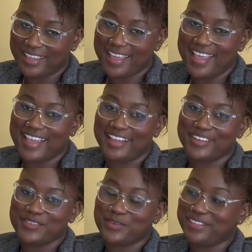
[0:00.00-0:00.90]

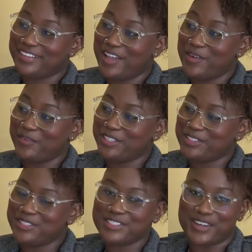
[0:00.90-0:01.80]
and we can't wait
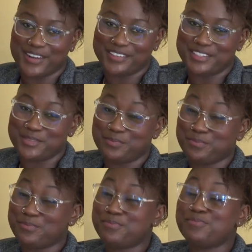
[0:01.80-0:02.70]
to start this
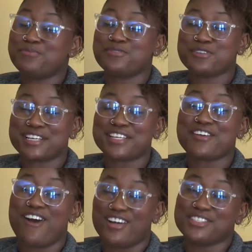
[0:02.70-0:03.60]
pretty
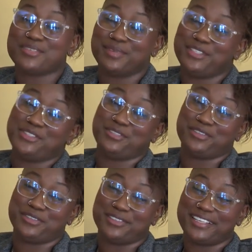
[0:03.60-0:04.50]
awesome
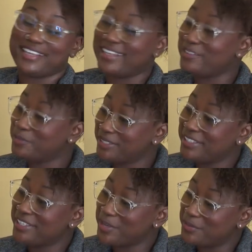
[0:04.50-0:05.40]
interview. Like I
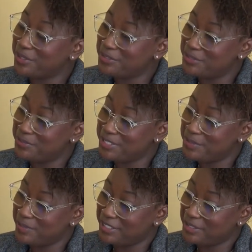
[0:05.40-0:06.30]
really can't wait to be
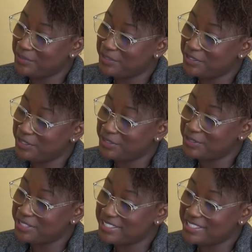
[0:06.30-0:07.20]
speaking with you
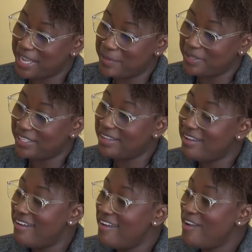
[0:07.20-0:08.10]
because Tammy,
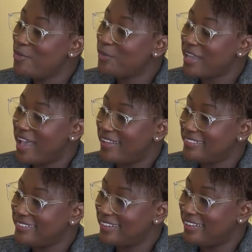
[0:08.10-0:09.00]
we
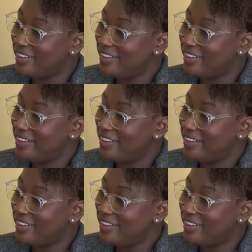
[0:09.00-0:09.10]
had the